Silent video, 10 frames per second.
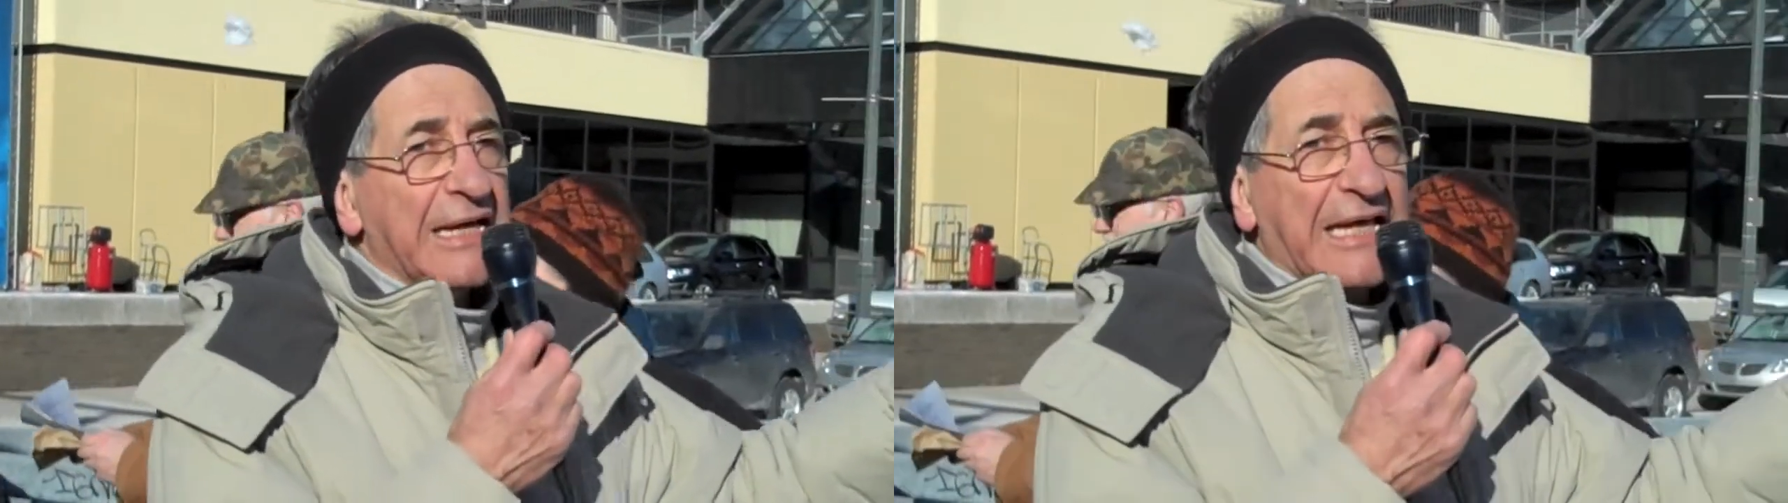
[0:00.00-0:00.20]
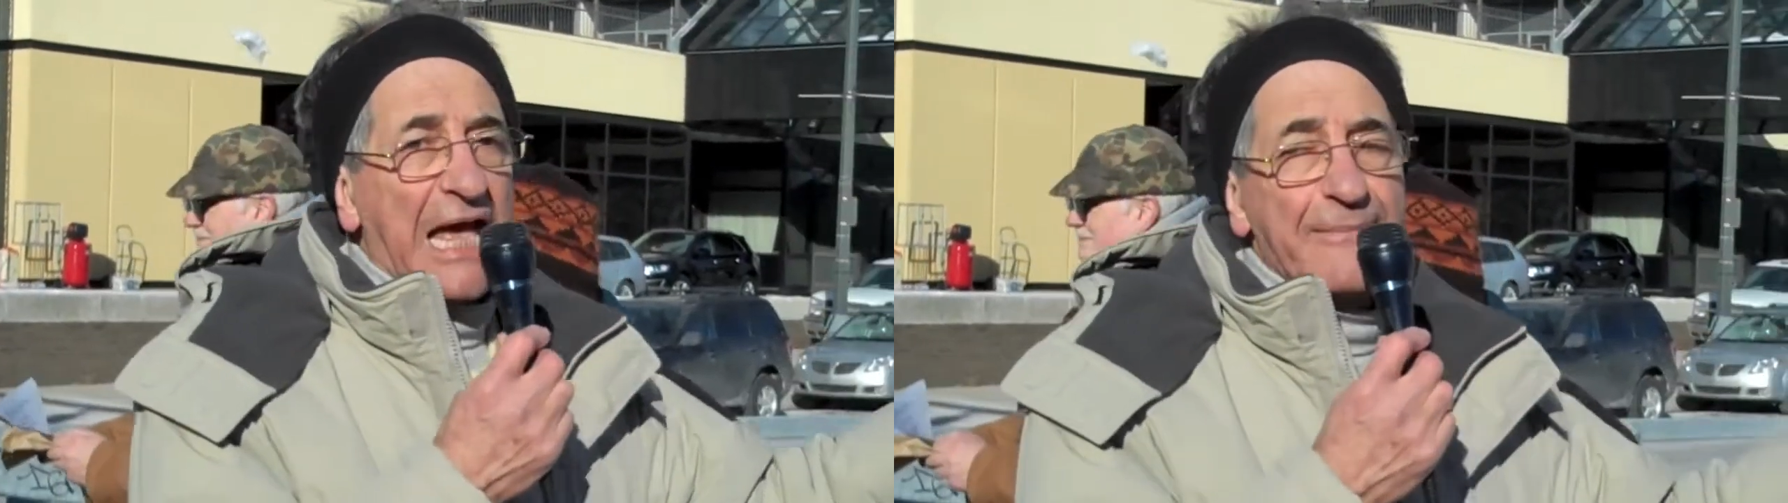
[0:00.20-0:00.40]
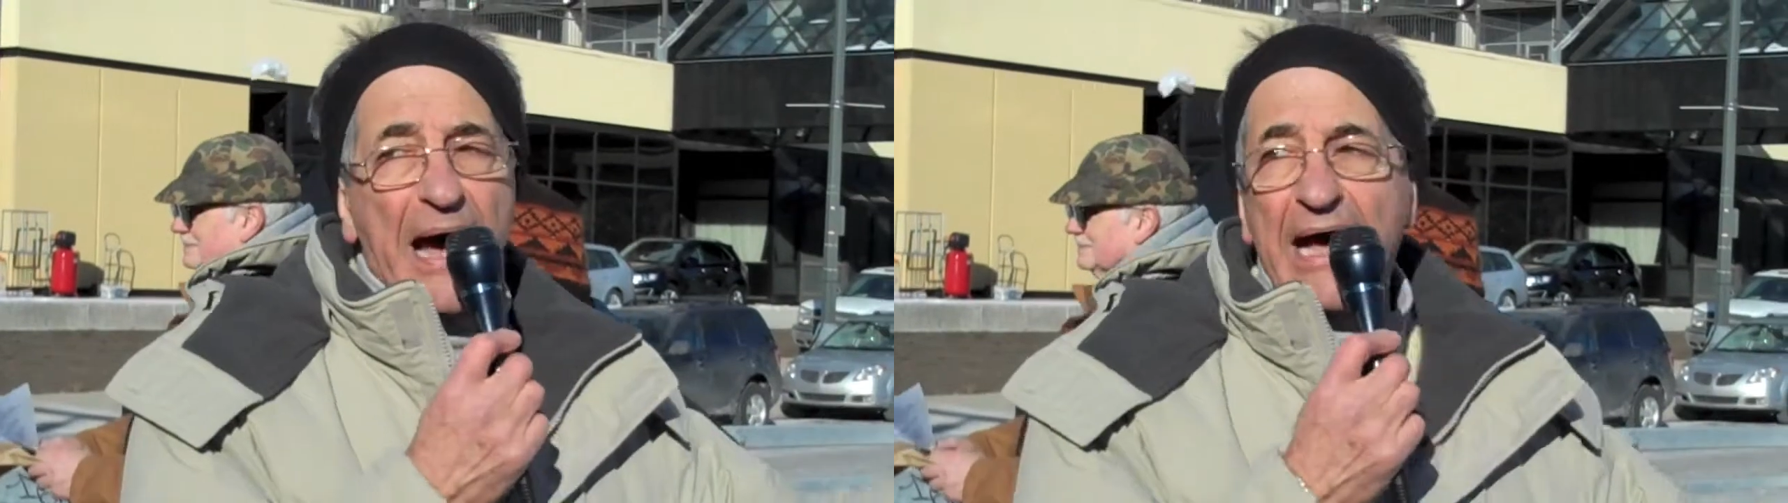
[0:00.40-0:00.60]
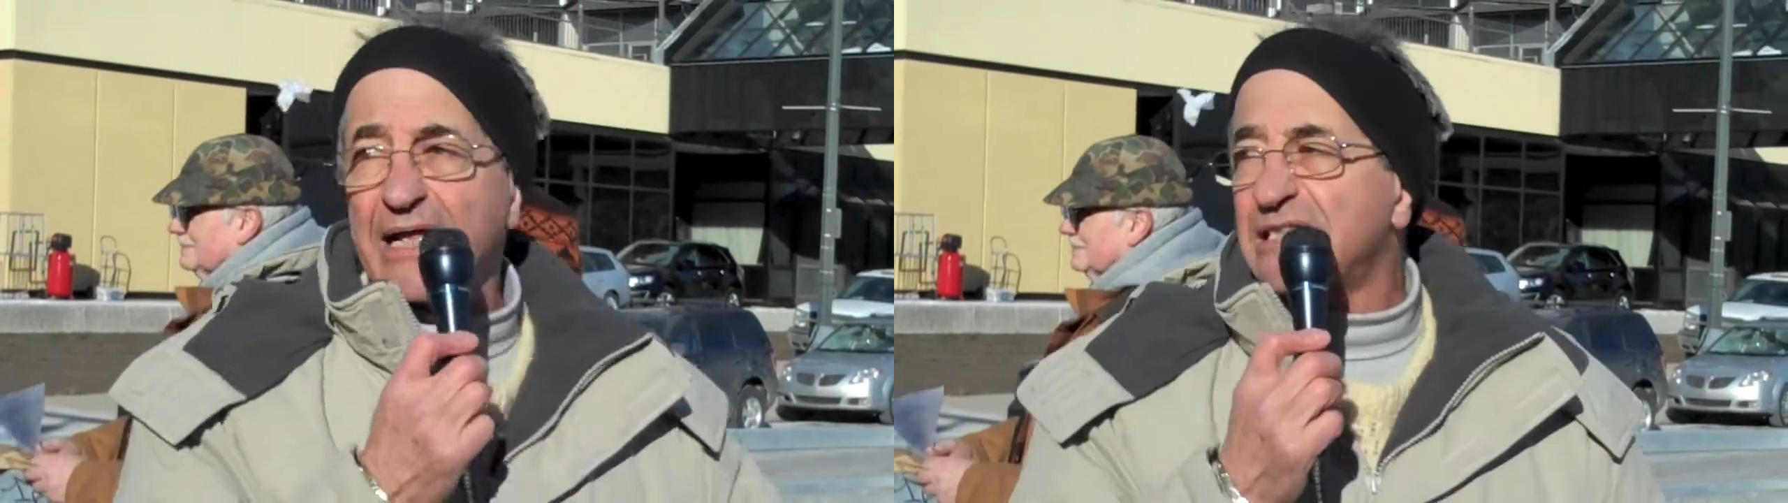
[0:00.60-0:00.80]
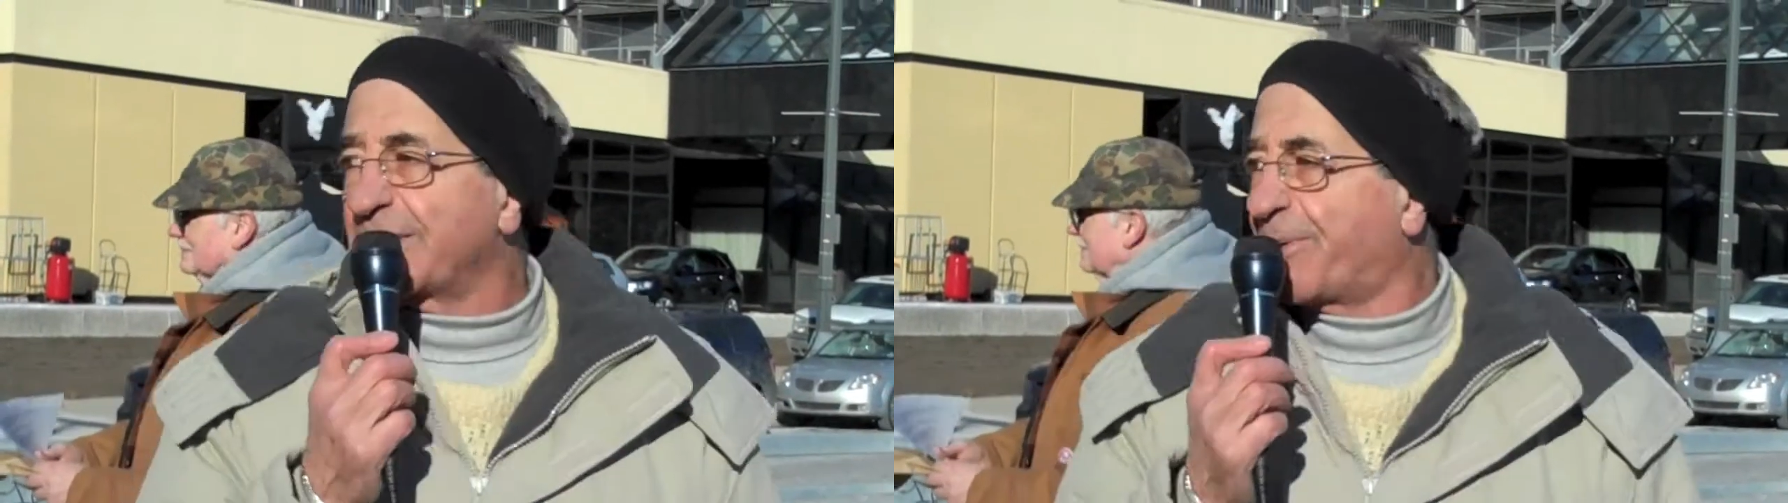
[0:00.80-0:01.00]
and came
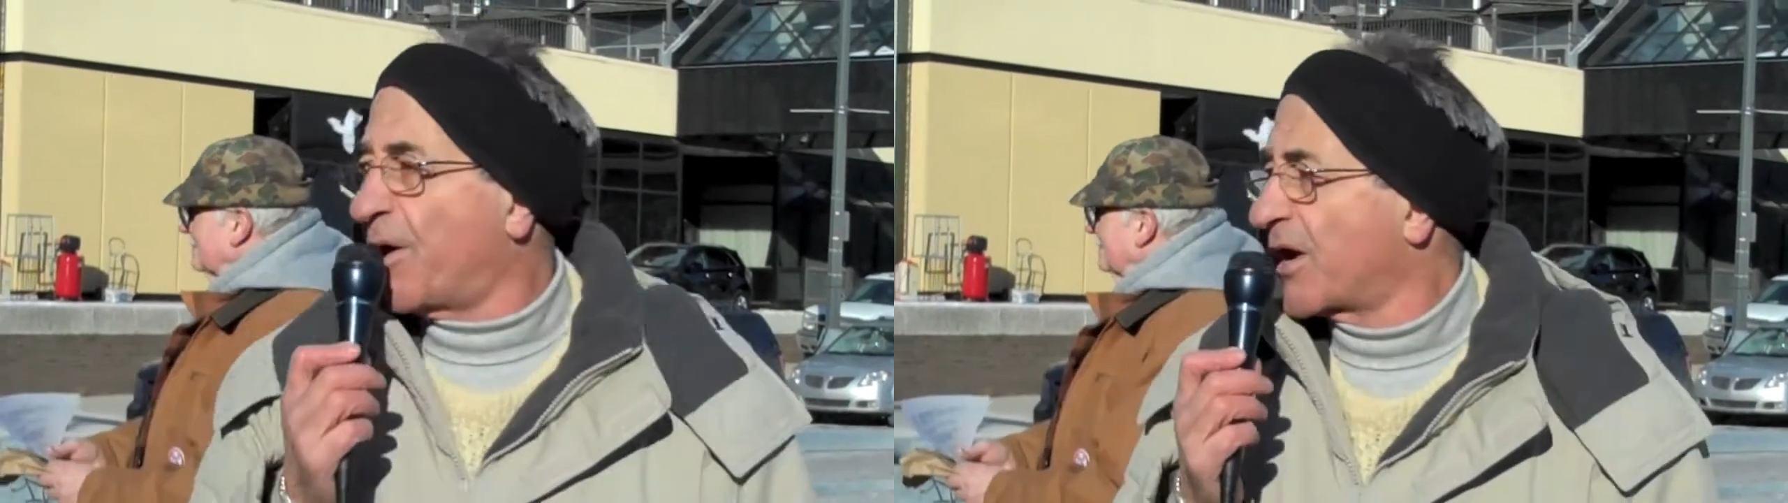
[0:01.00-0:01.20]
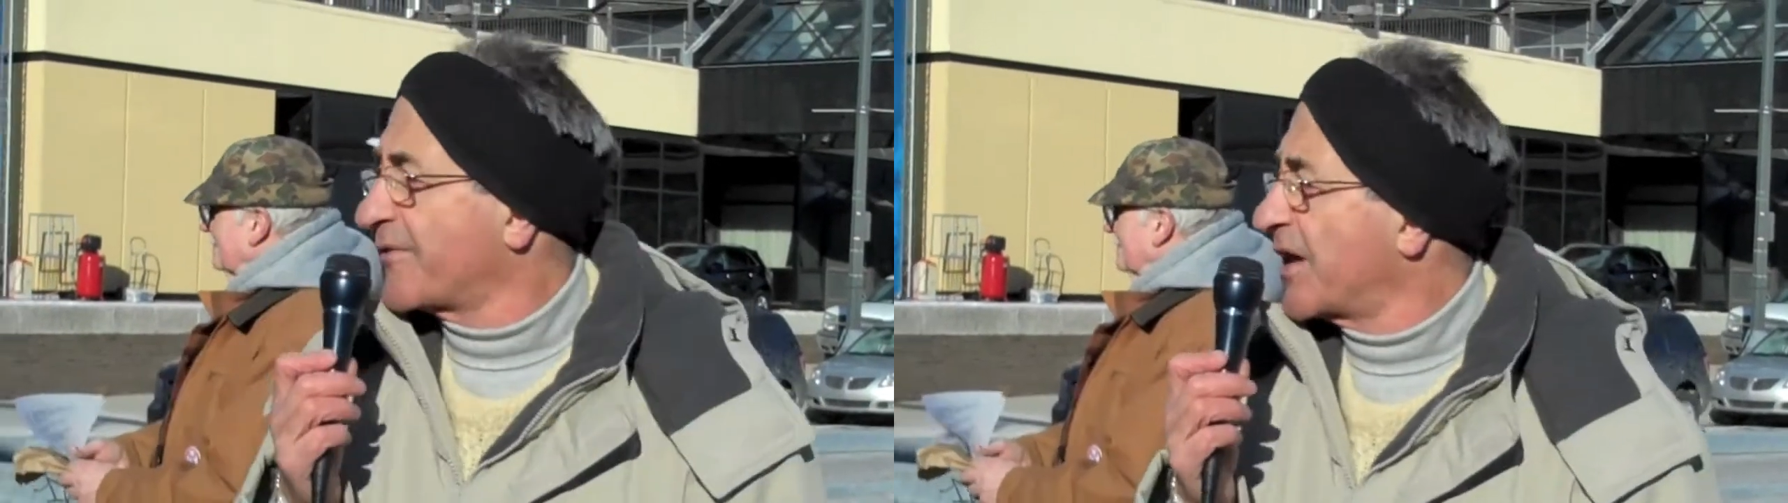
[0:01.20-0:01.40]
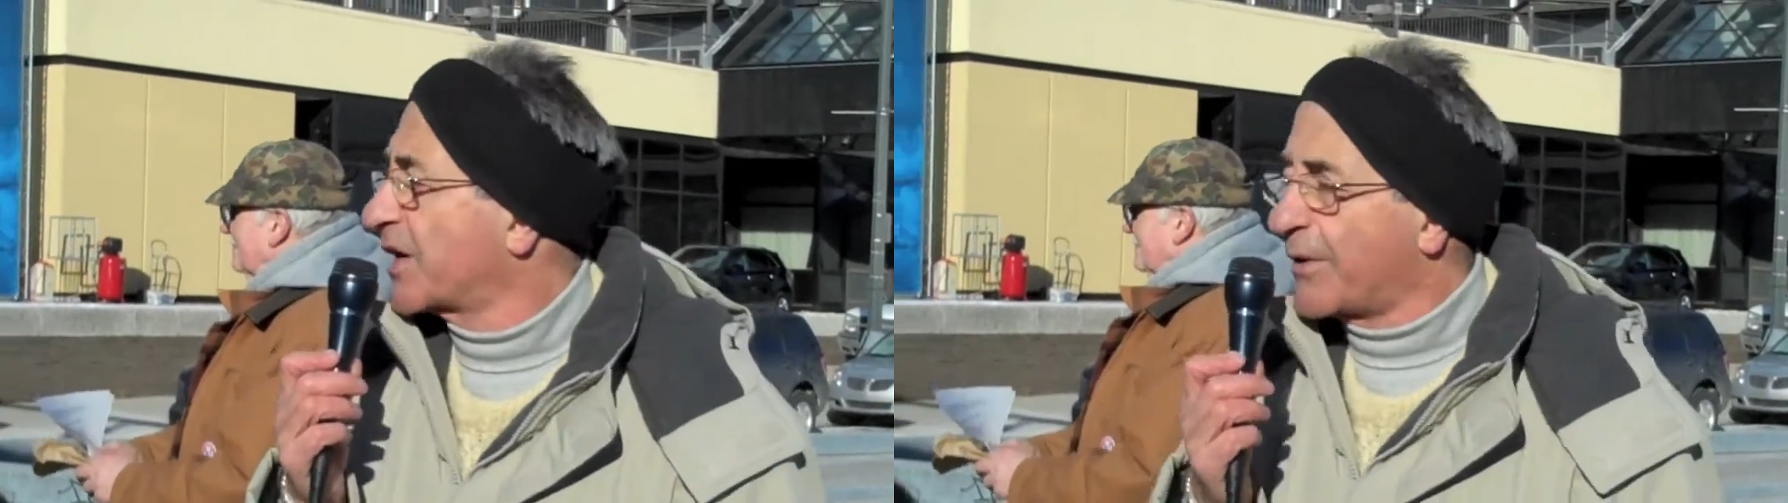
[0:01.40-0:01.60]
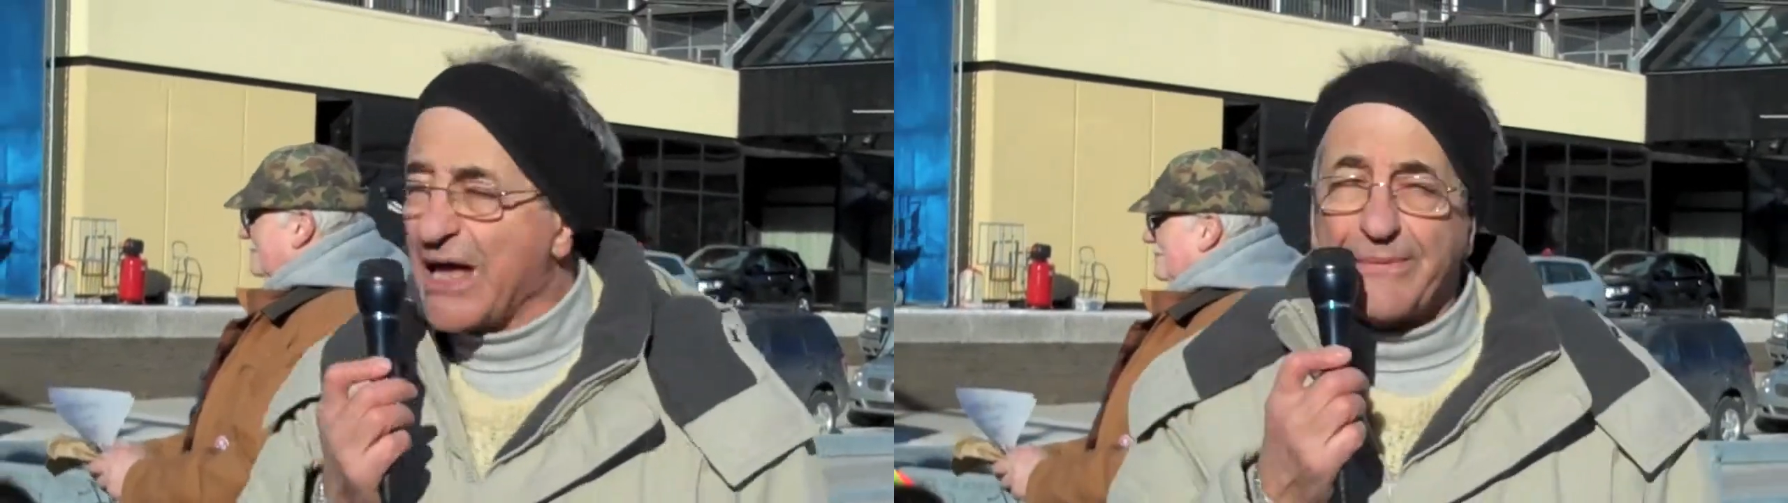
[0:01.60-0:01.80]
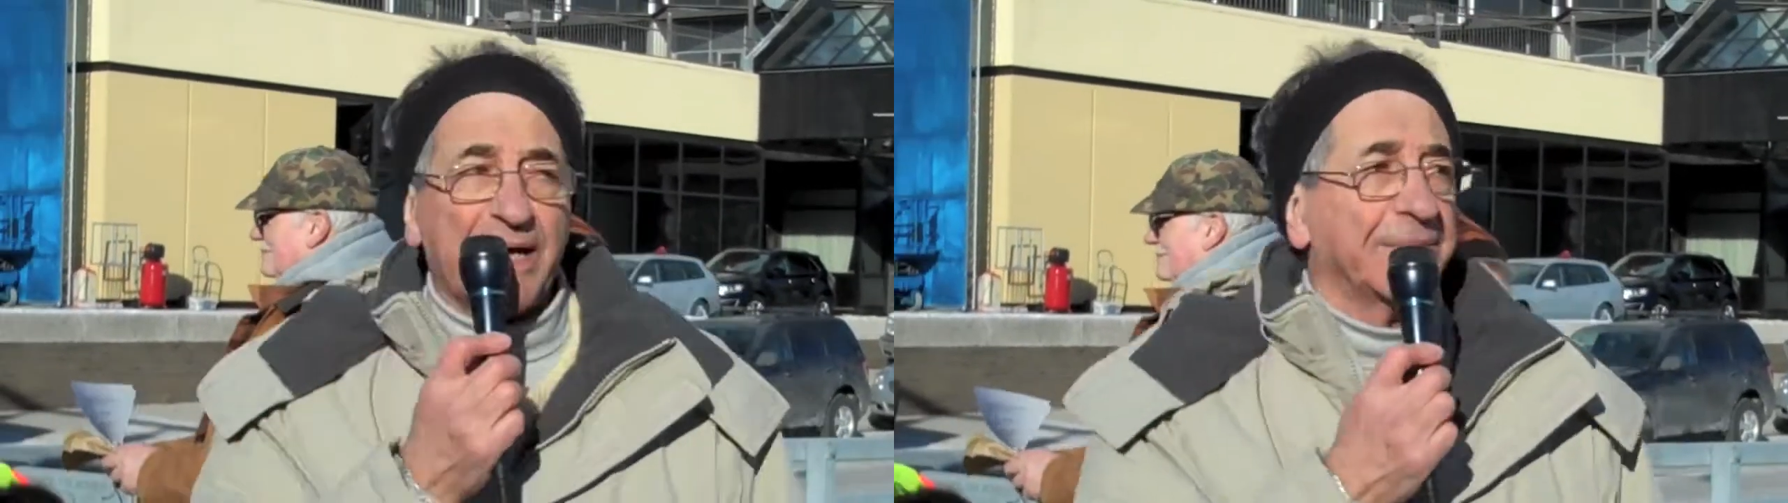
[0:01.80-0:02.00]
out in support of the
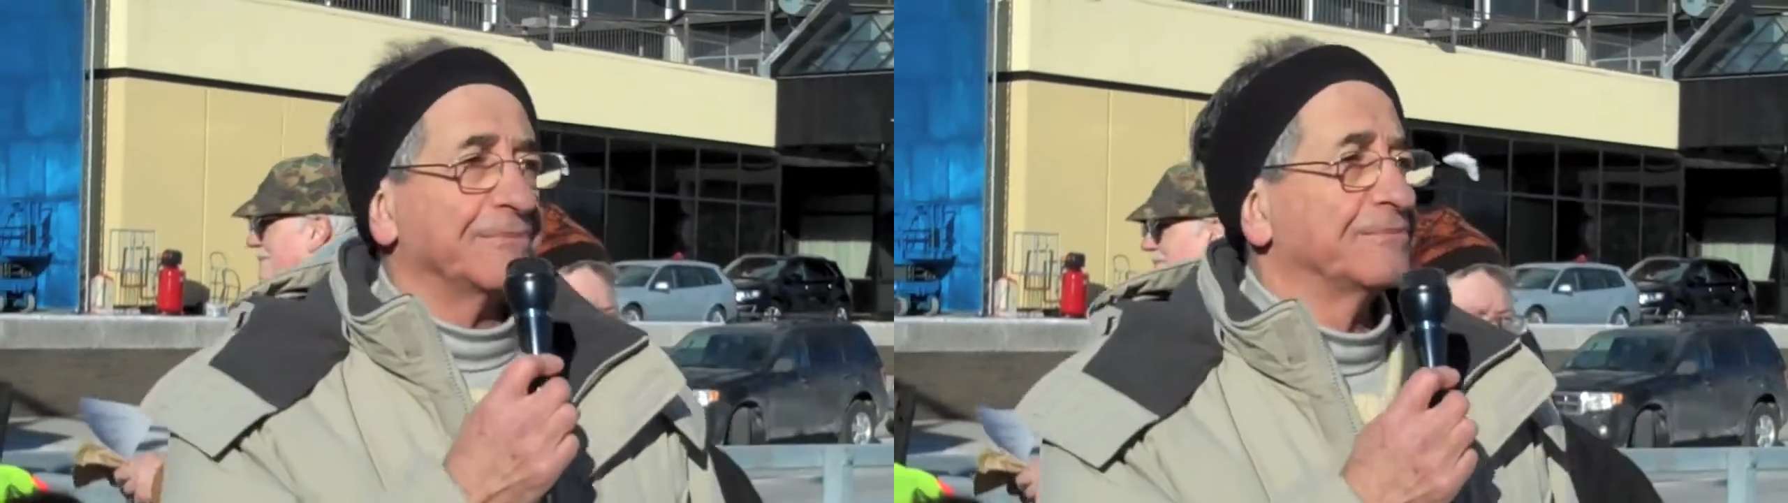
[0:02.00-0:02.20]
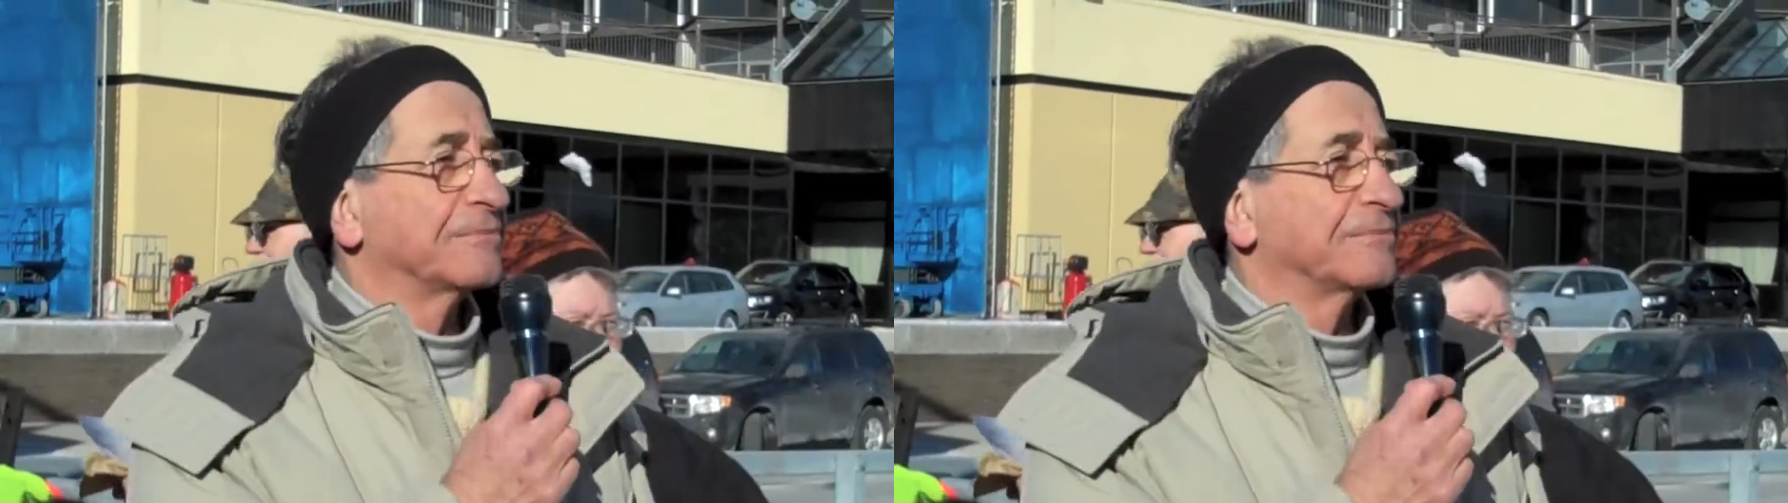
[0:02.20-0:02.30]
agreement.